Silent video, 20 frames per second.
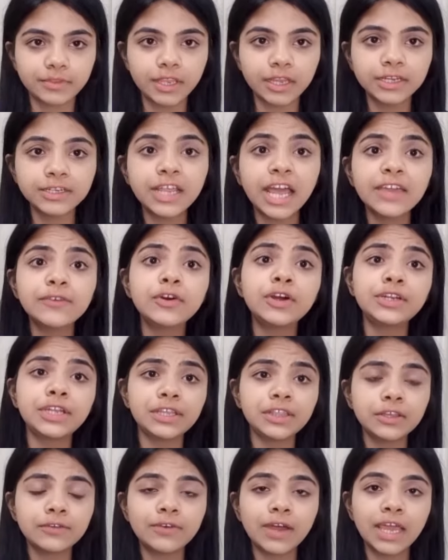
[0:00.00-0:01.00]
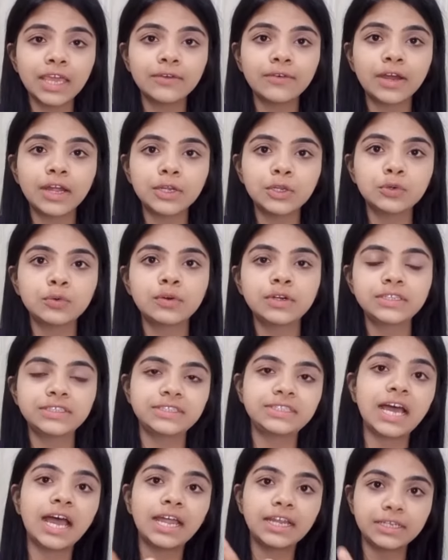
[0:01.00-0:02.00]
diverting the Viva towards
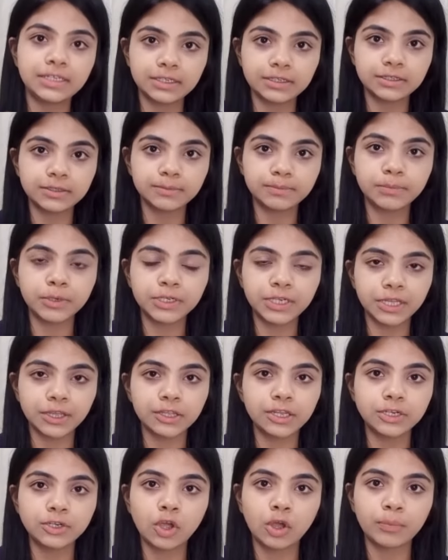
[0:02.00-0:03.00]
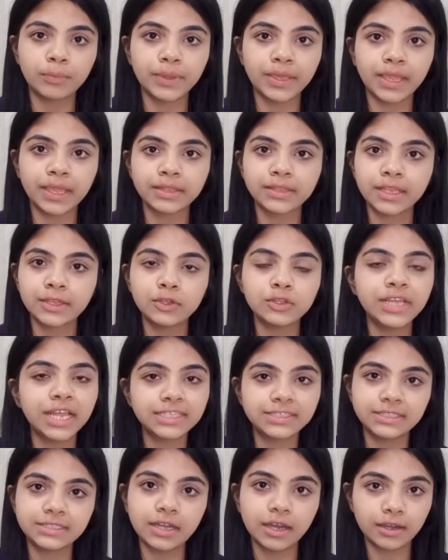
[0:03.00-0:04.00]
that particular topic and then you
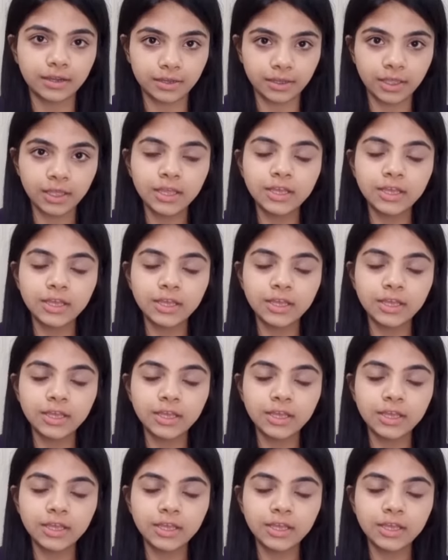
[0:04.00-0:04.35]
get stuck.